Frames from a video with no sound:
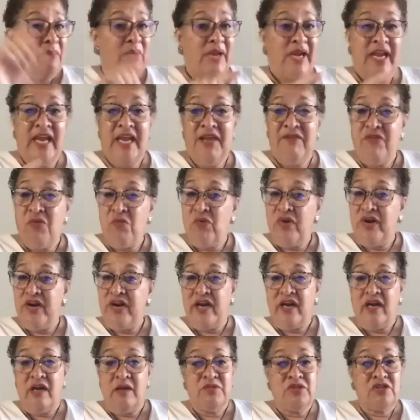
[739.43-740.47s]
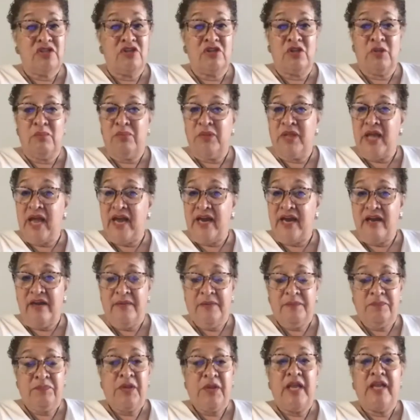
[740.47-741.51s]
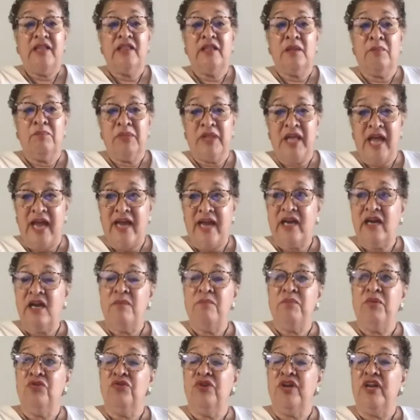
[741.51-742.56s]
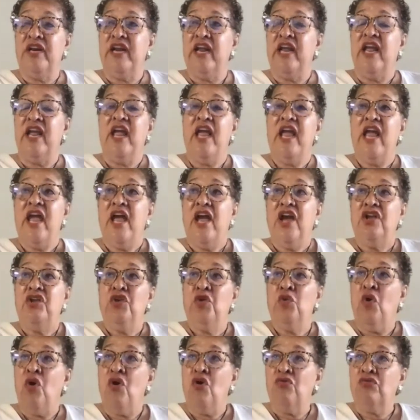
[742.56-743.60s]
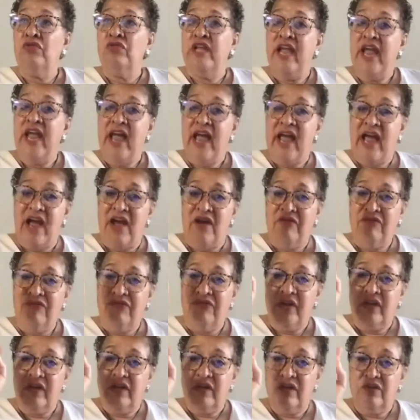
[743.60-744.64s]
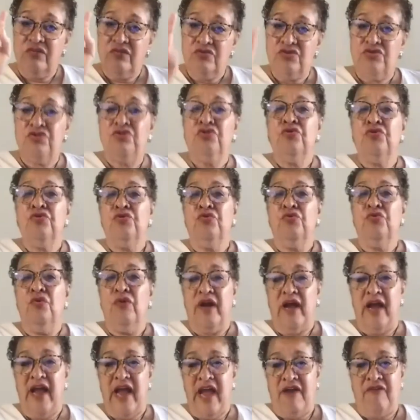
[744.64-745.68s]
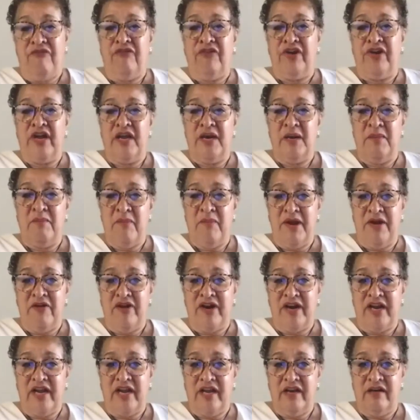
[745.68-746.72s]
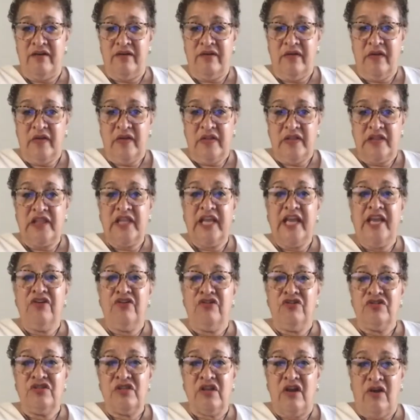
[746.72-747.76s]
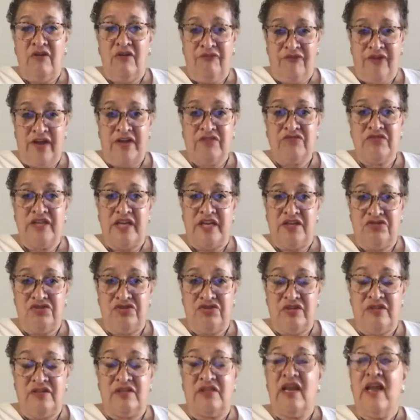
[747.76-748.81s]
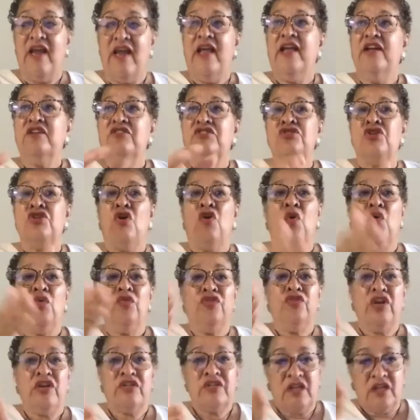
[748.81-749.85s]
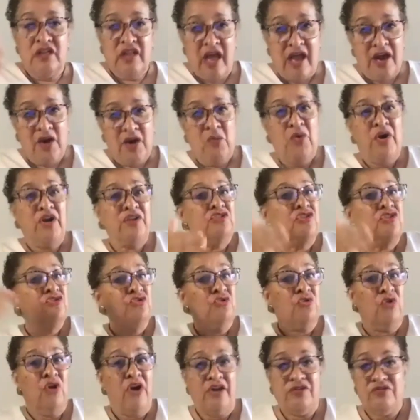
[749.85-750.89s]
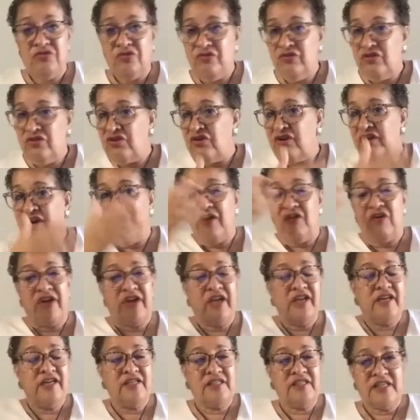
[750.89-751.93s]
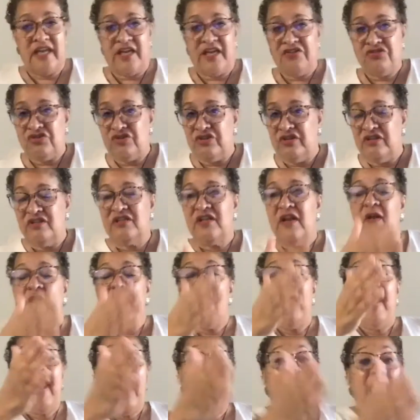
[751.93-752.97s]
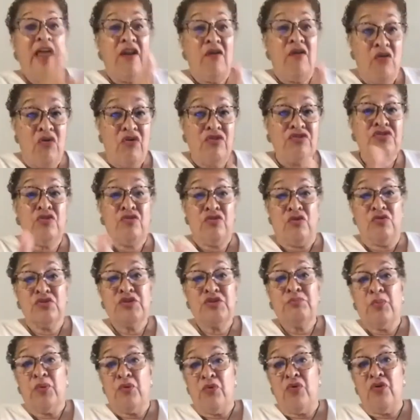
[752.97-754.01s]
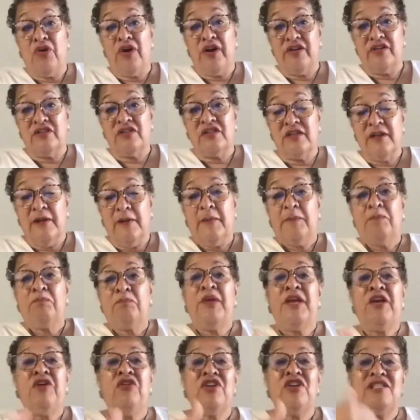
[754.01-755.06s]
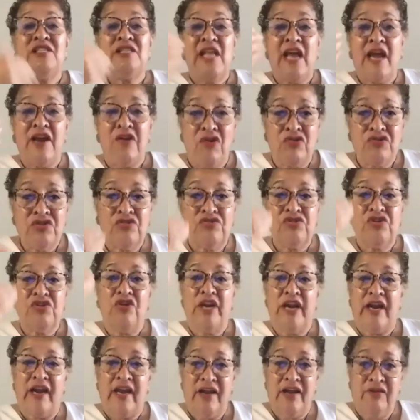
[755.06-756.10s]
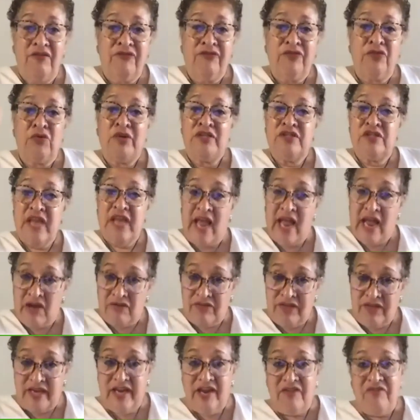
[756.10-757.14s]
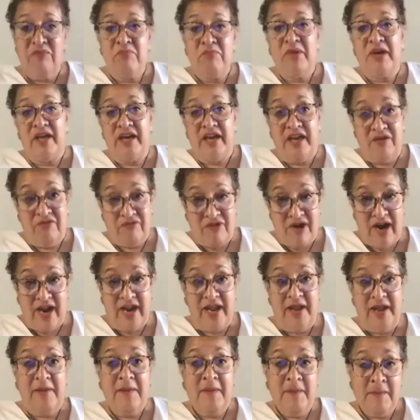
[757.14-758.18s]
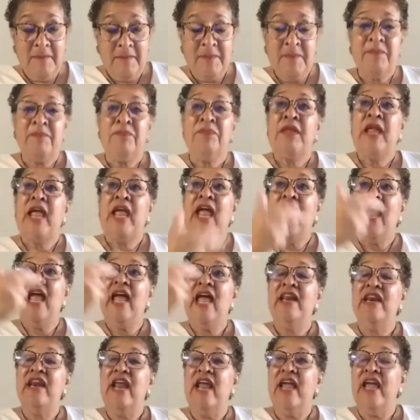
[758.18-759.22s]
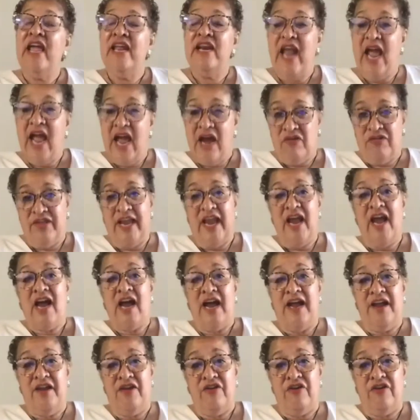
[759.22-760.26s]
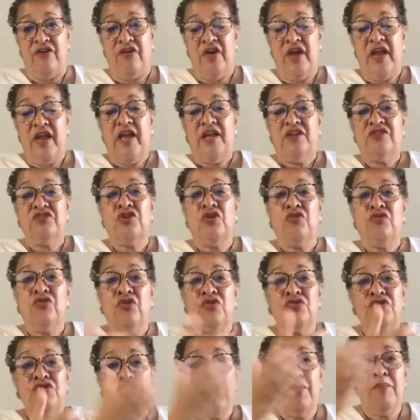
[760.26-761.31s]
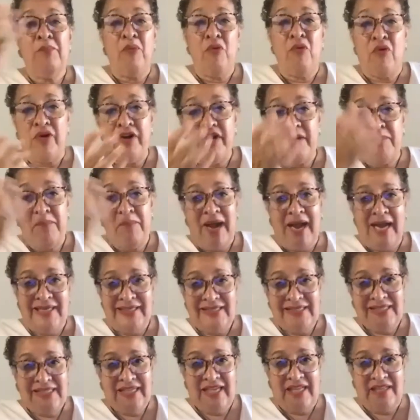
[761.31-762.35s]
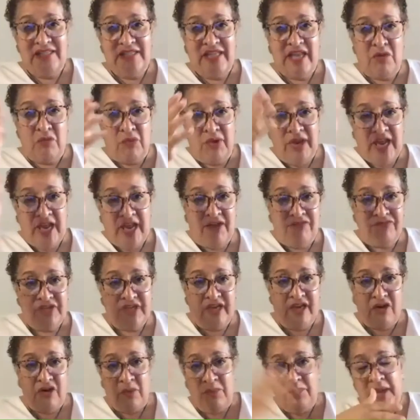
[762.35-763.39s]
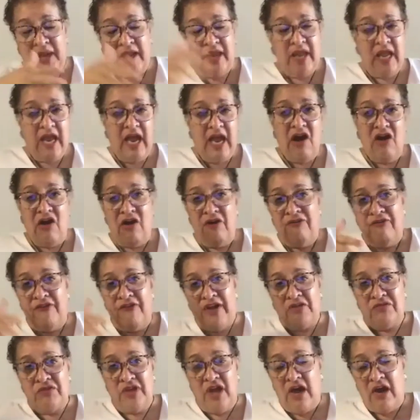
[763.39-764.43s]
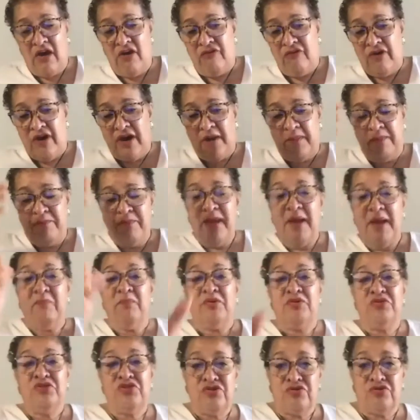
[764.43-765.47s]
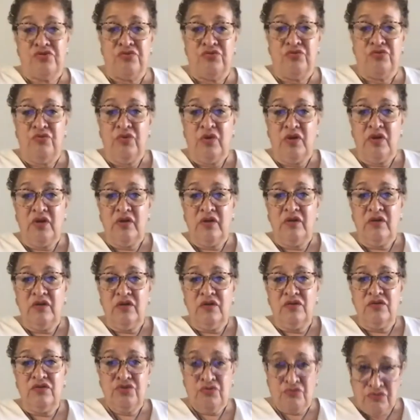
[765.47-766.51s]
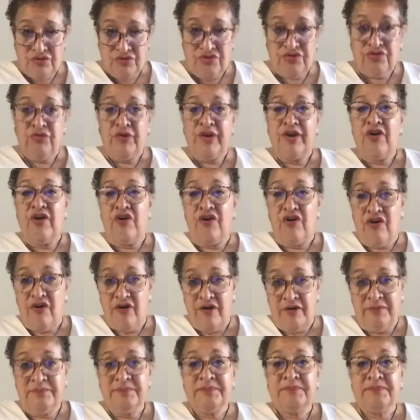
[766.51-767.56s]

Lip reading: But even when it comes to the Black community, you only have 2 African-American leaders of foundations. So there's a lot of work to do, 130 organizations, and also those boards, because that also is going to influence how they give money, right? And how they hire. So those are important mindsets that we have to help our members to incur.